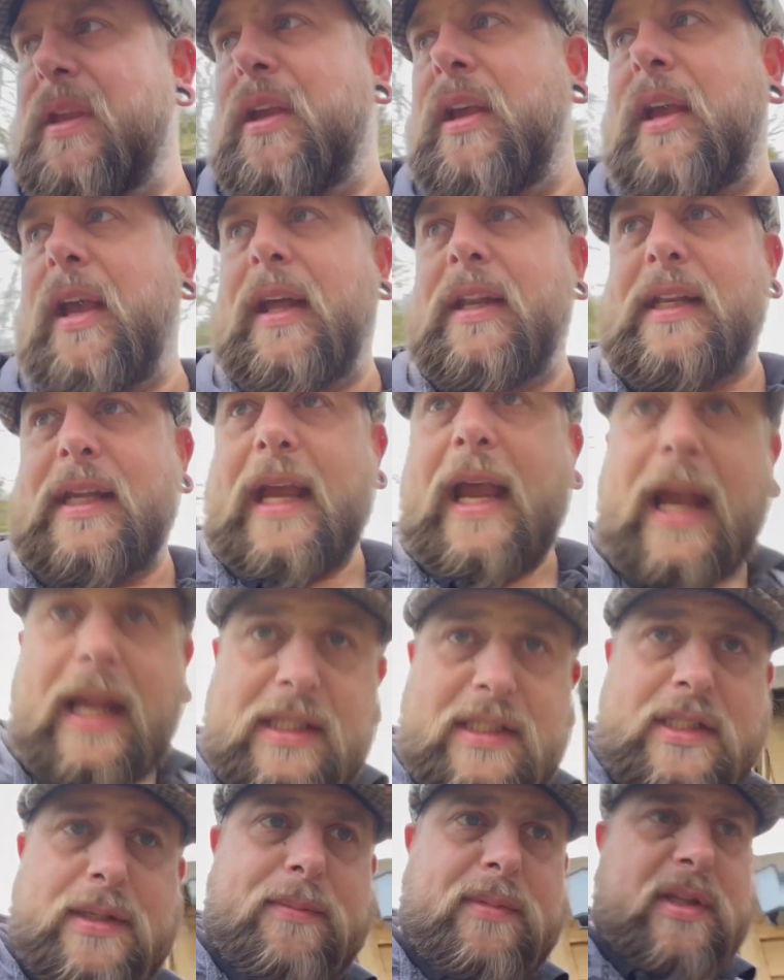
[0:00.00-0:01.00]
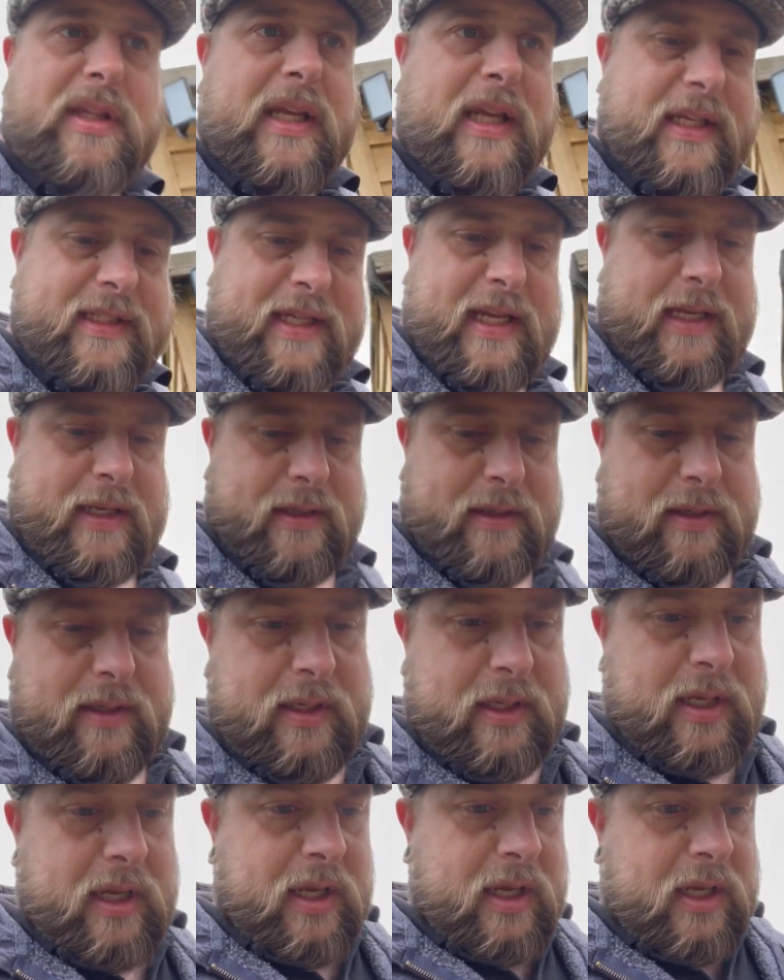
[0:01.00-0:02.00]
and they had some of these in,
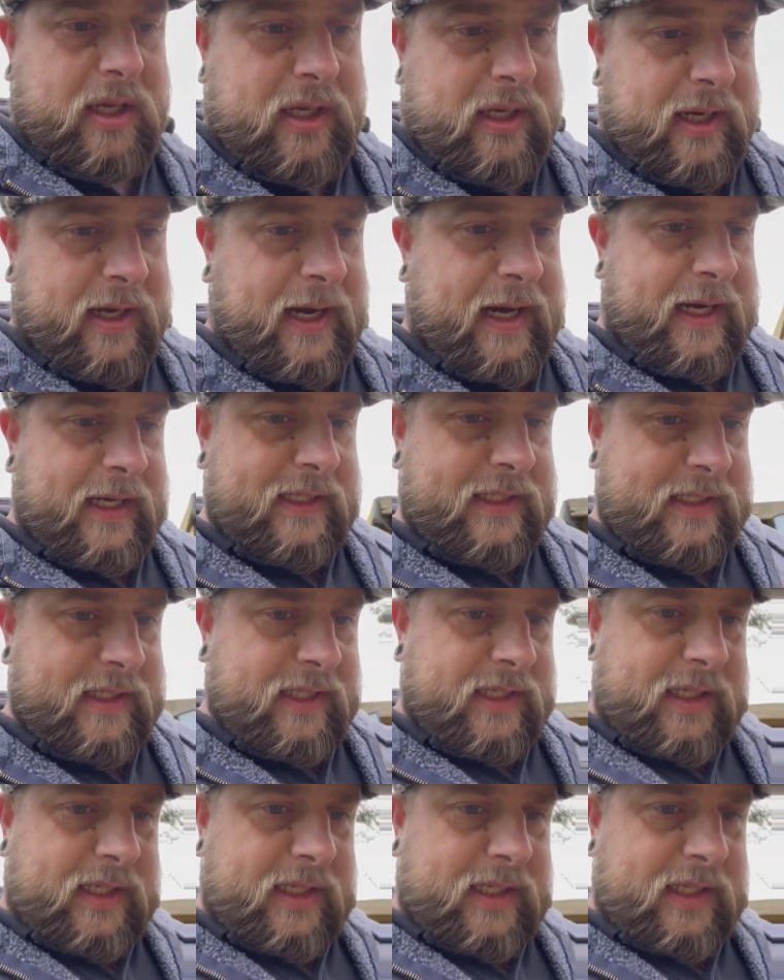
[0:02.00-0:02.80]
and